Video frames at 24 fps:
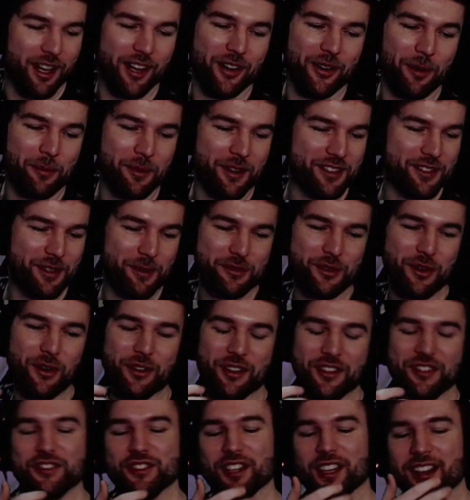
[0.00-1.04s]
I'm gonna stop talking,
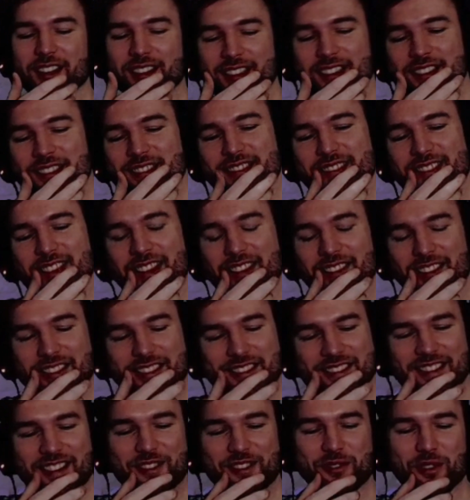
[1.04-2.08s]
chat, because yeah, this is
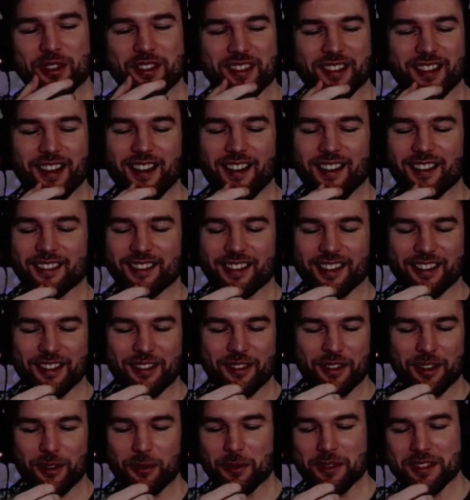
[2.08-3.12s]
an interesting arc that I didn't
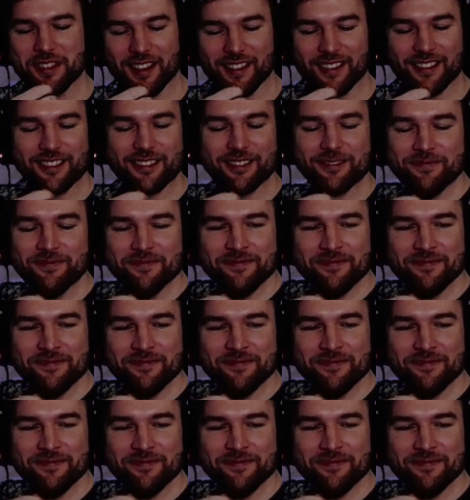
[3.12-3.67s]
think we'd take.